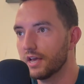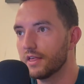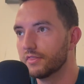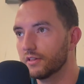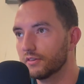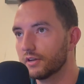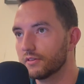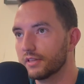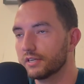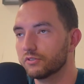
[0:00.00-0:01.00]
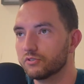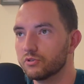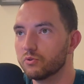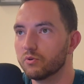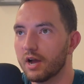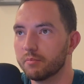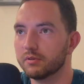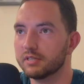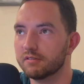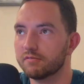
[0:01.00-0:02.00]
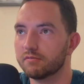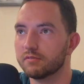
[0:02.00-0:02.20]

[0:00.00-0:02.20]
the little things do, I believe,